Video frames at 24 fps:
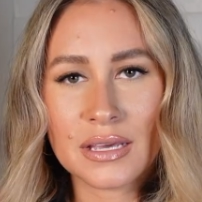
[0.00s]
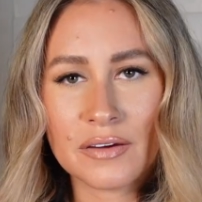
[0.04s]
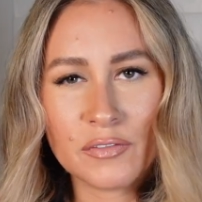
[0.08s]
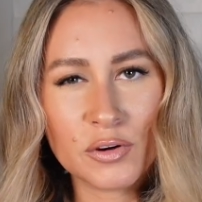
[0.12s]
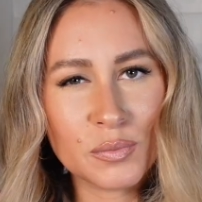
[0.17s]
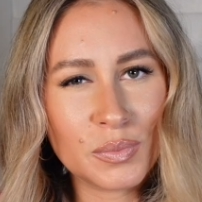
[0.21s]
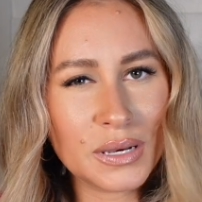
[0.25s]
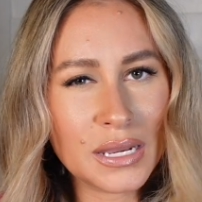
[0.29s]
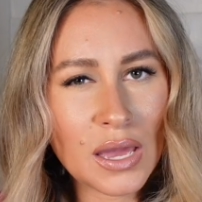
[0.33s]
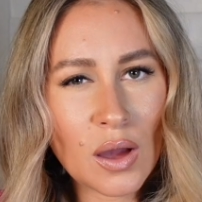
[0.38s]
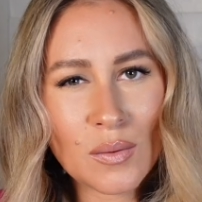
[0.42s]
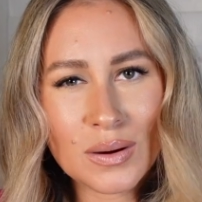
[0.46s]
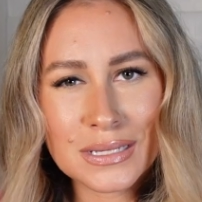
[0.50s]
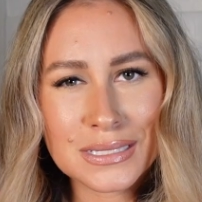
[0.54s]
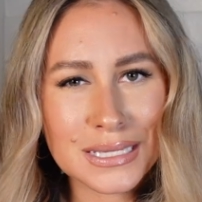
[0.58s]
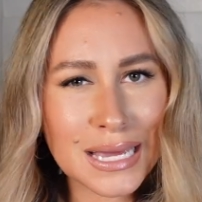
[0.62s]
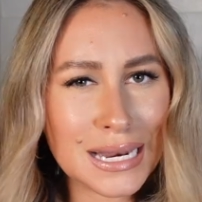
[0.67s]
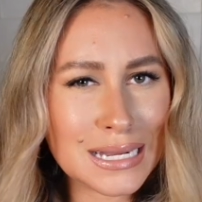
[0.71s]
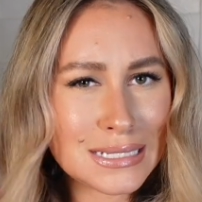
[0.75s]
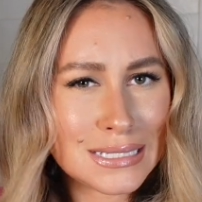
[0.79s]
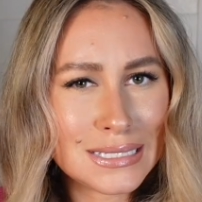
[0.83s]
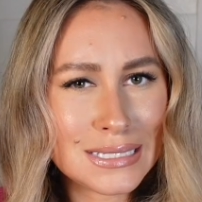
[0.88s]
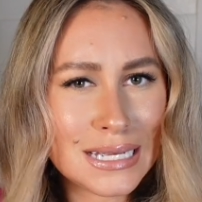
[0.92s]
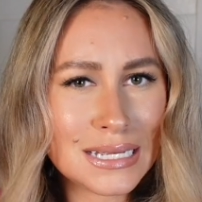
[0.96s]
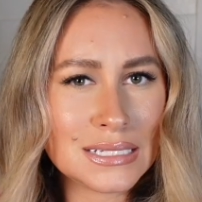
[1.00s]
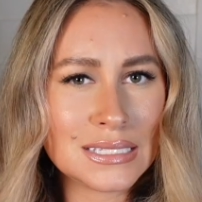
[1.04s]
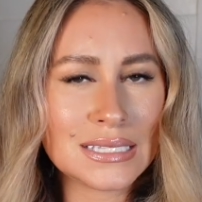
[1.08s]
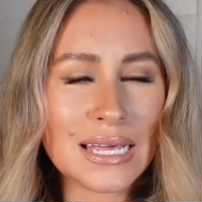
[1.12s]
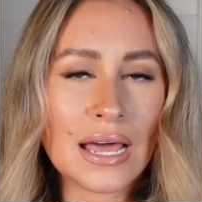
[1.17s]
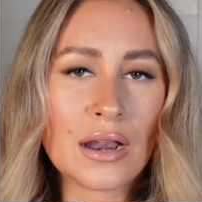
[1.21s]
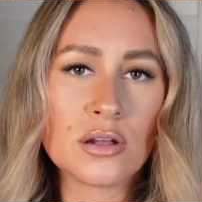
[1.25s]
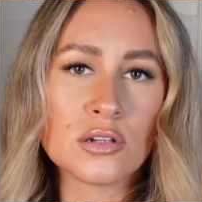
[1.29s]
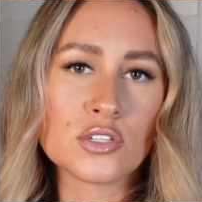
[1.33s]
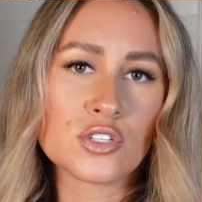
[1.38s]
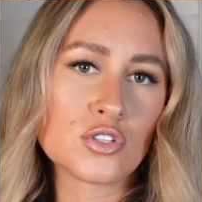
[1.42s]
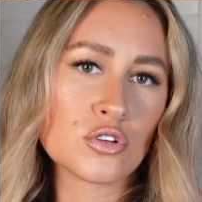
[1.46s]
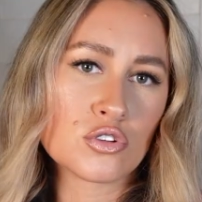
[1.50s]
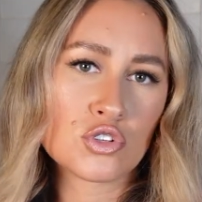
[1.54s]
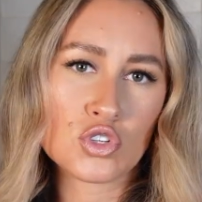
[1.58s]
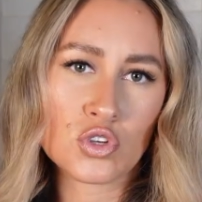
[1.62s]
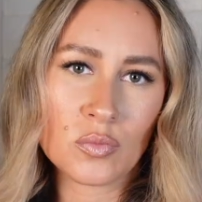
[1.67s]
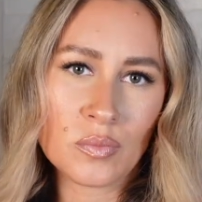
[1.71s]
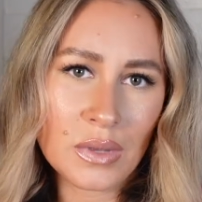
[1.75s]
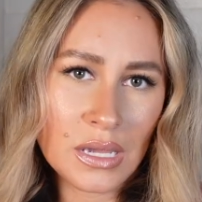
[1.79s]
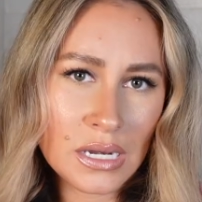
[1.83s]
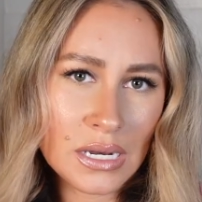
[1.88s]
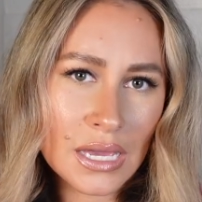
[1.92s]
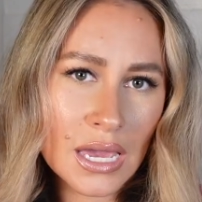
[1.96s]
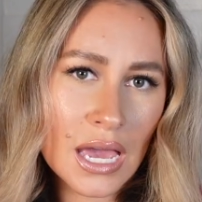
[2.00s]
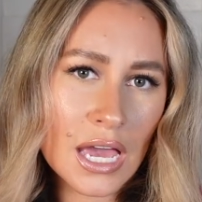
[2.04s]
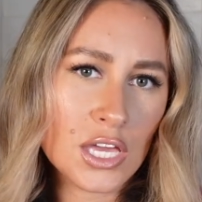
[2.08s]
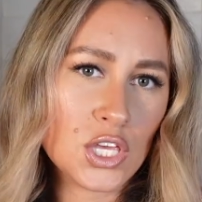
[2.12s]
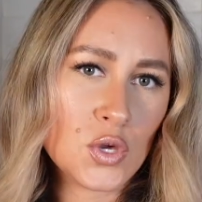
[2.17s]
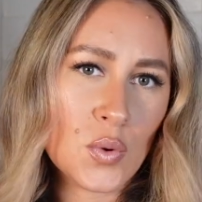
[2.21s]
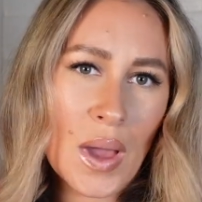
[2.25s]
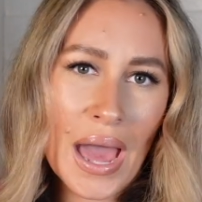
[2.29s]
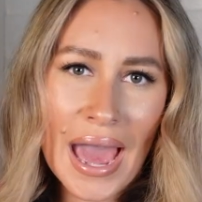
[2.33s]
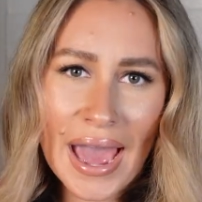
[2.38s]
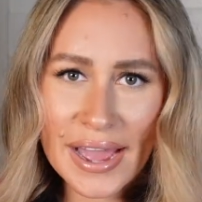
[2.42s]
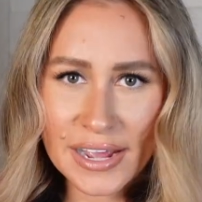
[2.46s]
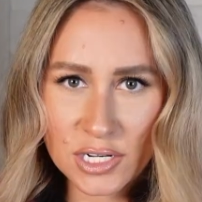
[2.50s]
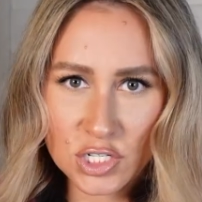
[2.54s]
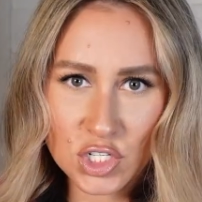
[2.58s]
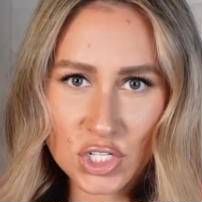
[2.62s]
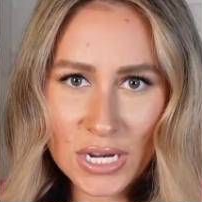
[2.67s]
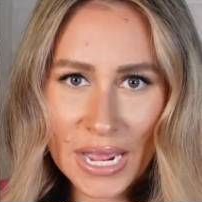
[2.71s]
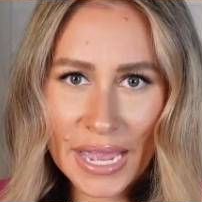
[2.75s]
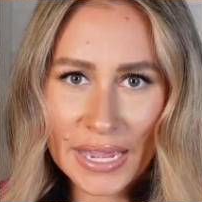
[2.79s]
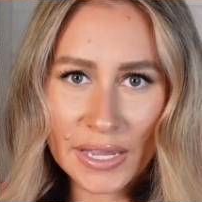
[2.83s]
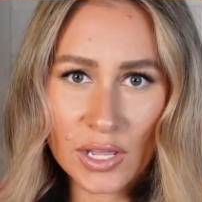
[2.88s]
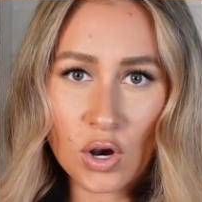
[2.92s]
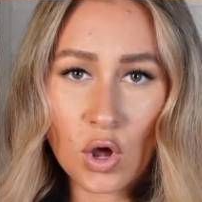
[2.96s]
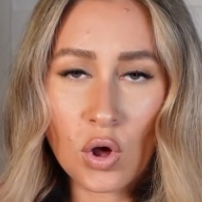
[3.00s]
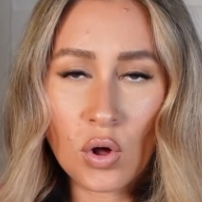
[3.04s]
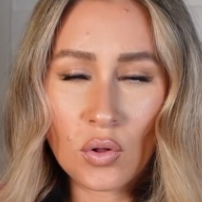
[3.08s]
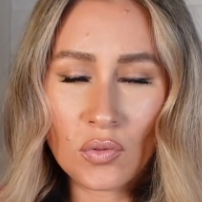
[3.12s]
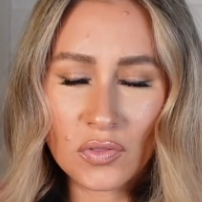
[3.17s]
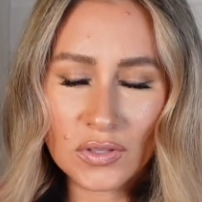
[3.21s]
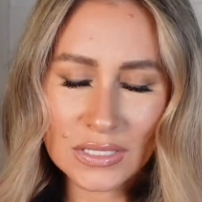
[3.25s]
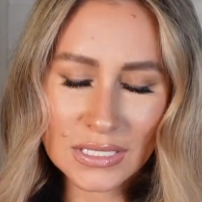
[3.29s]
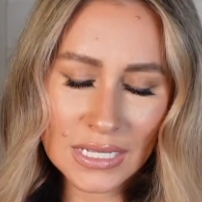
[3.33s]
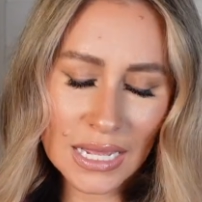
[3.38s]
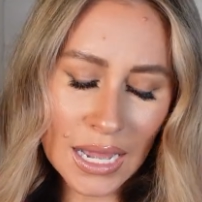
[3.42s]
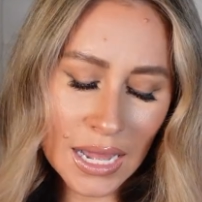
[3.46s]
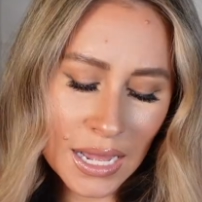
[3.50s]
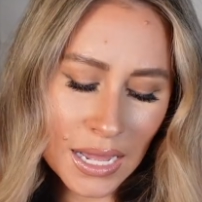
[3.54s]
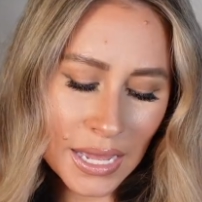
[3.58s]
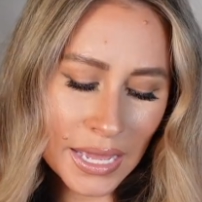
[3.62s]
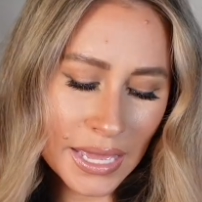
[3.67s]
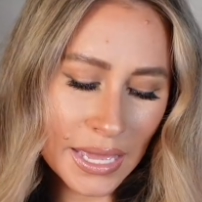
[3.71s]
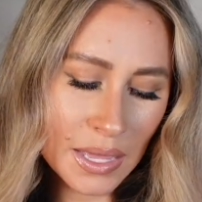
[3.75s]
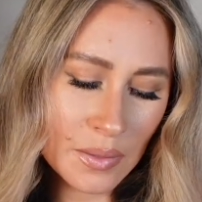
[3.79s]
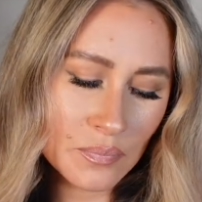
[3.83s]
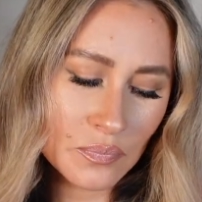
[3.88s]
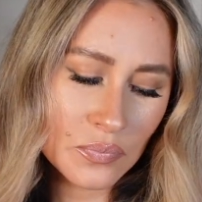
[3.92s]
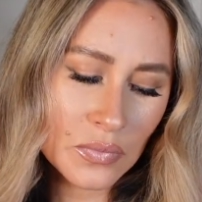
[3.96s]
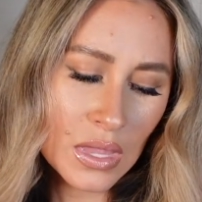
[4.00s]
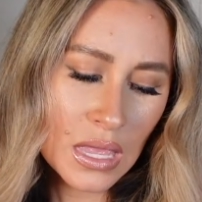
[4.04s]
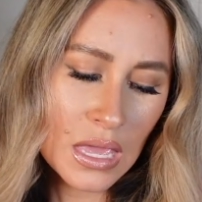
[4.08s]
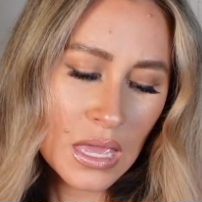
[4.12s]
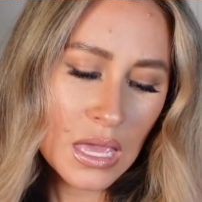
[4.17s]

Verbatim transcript: Everybody always kind of says that on social media. You hashtag it all the time.